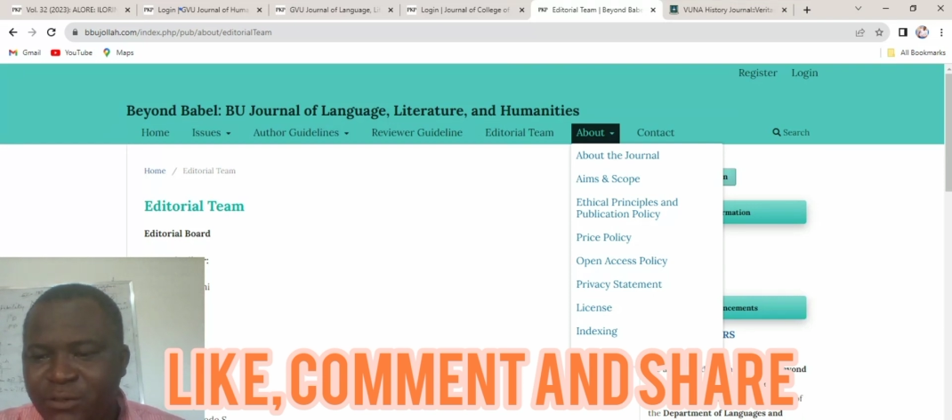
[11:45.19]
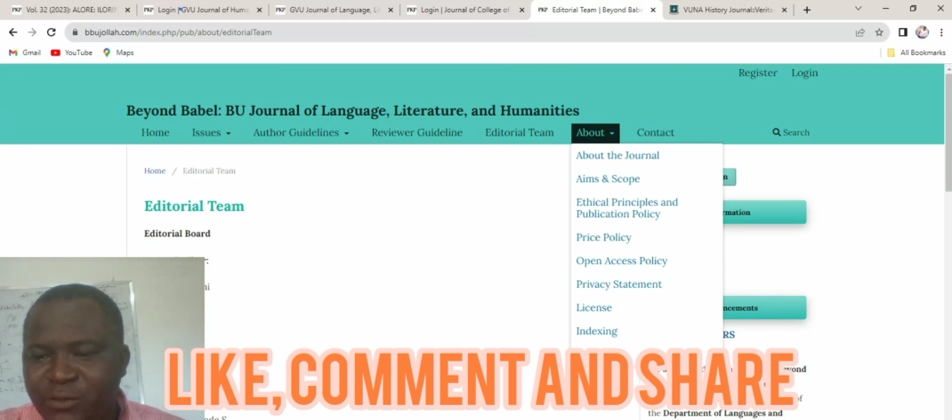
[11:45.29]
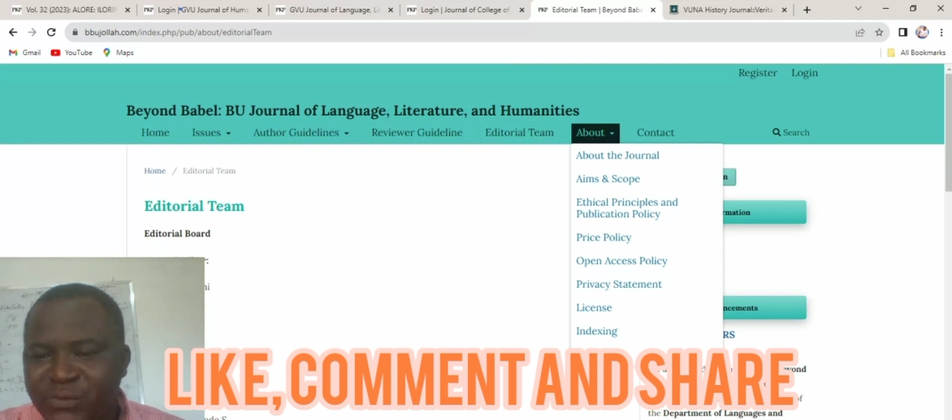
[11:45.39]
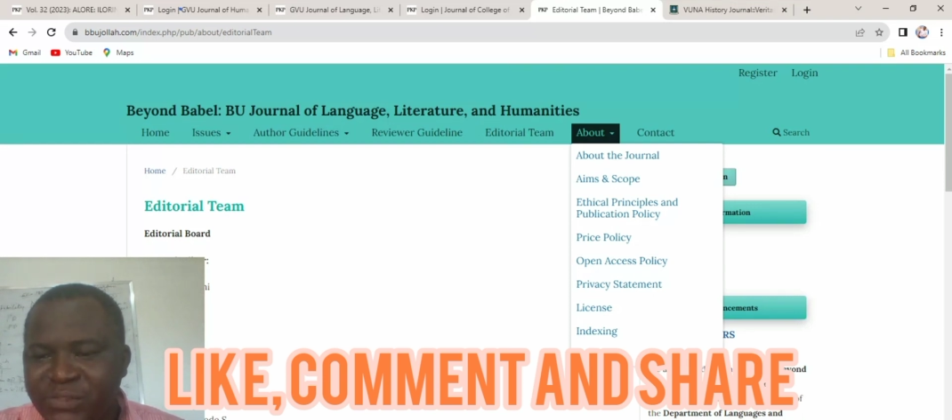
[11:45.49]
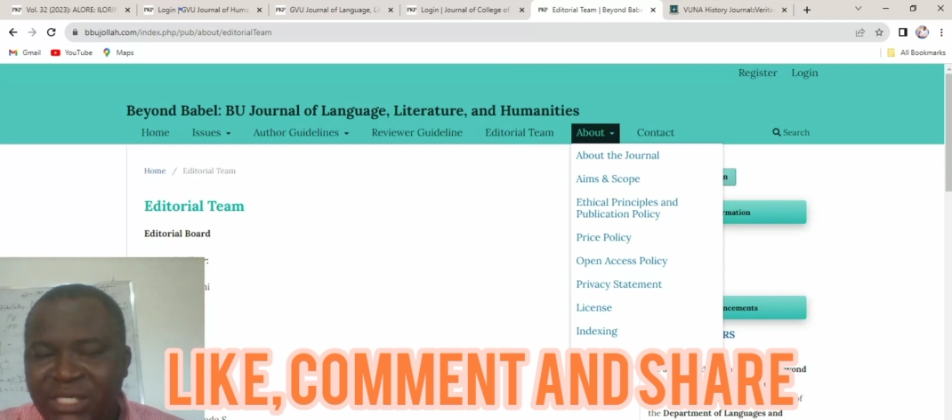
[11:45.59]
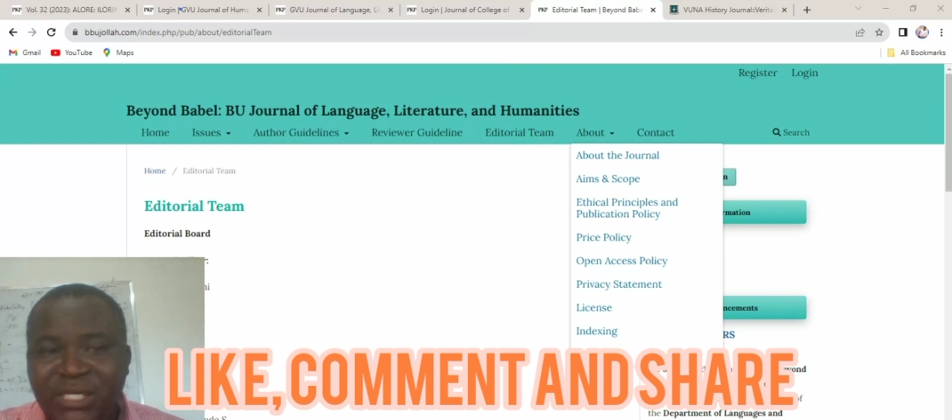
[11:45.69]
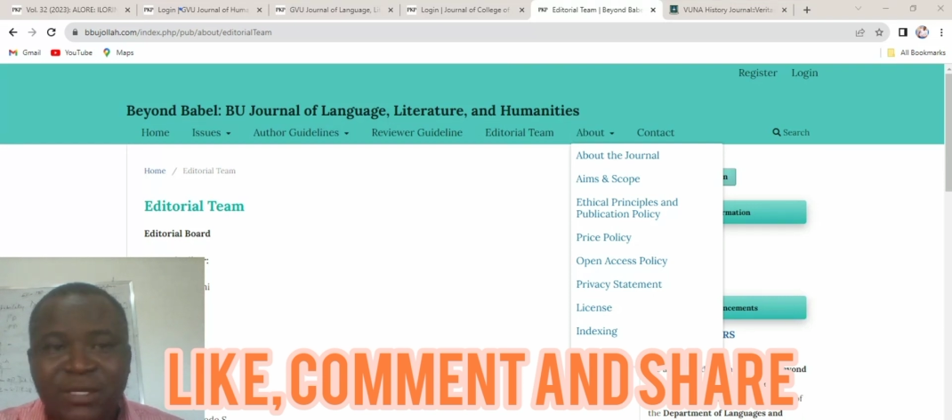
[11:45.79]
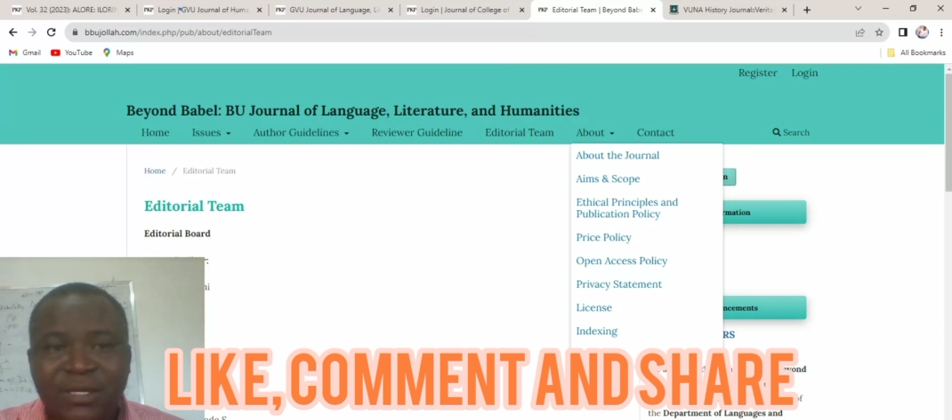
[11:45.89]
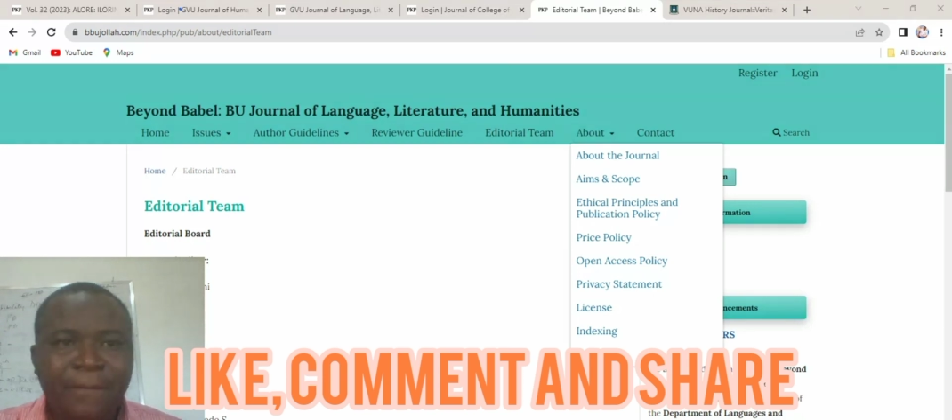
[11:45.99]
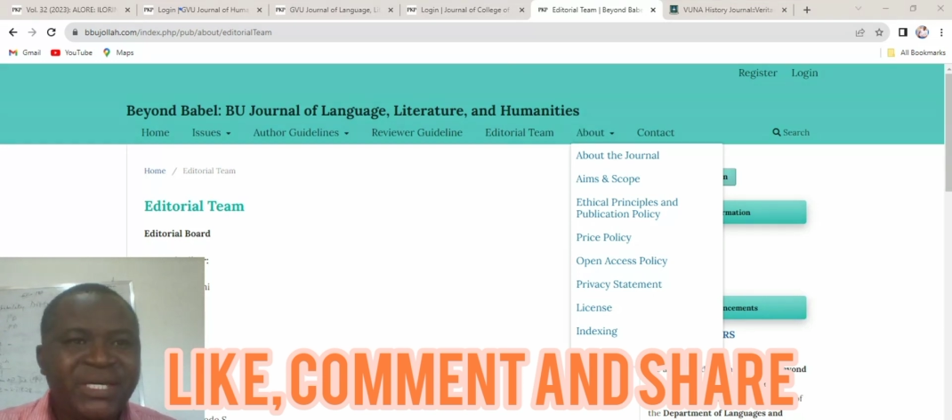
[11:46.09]
you will see
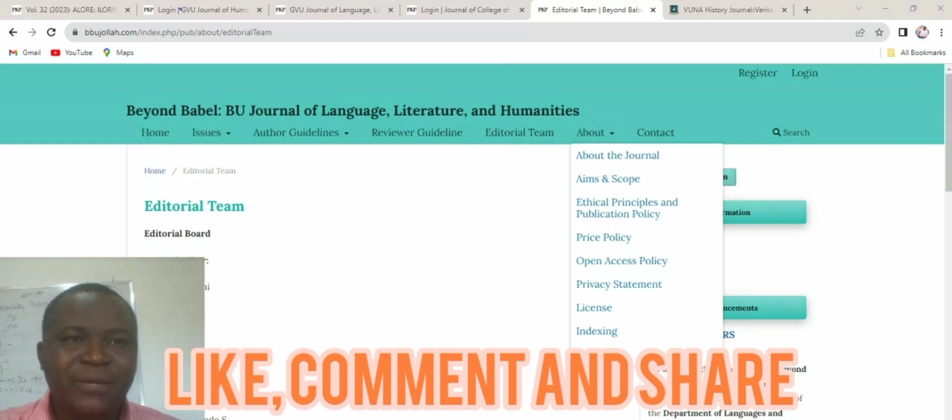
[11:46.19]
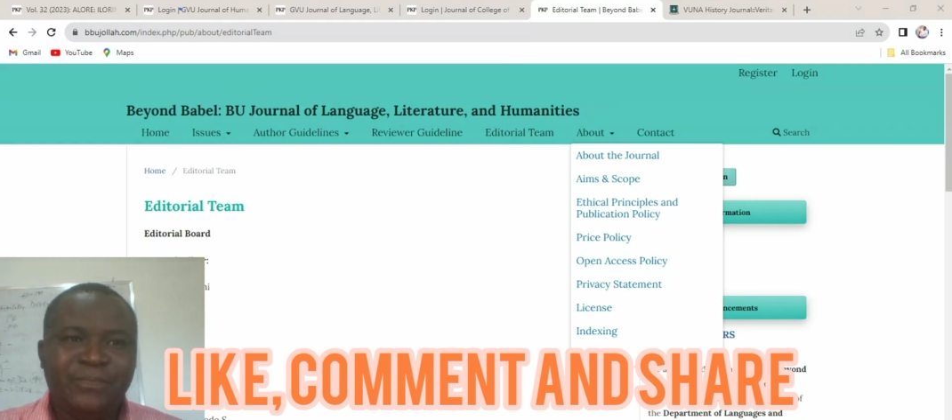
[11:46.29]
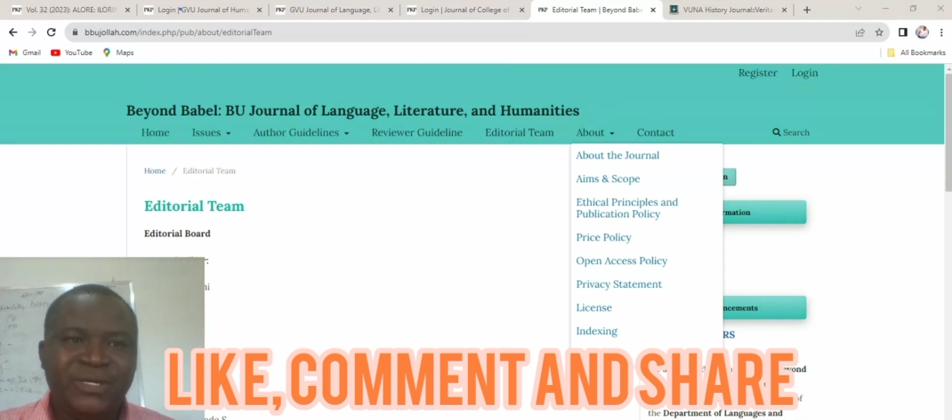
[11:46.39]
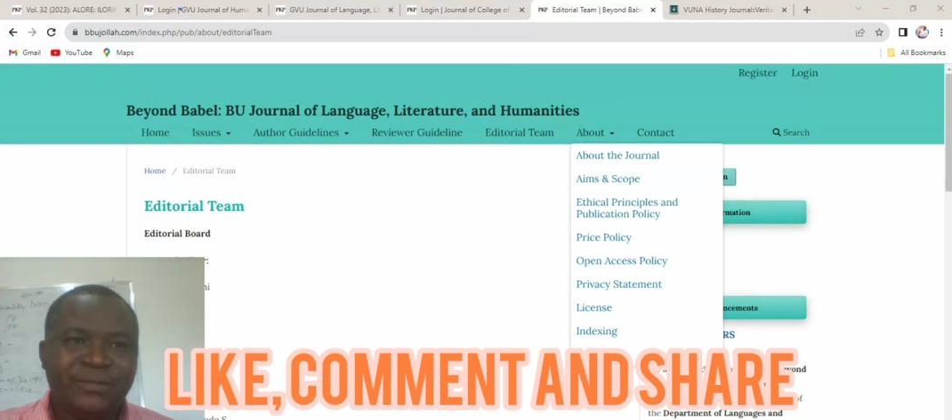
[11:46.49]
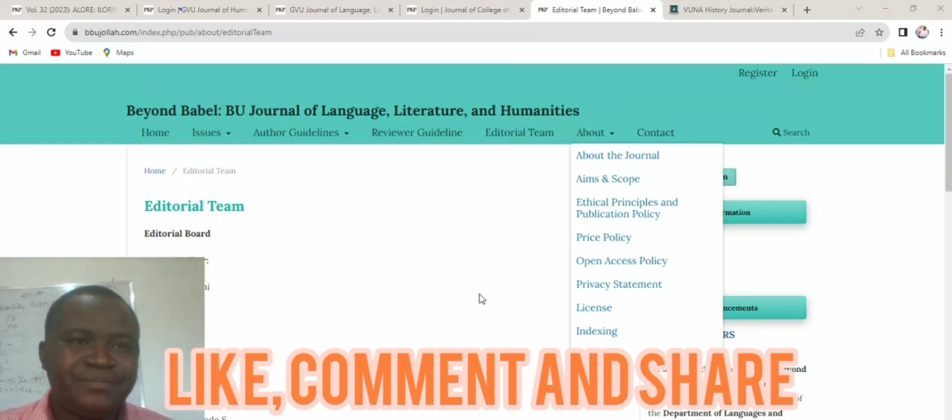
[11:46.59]
PKP,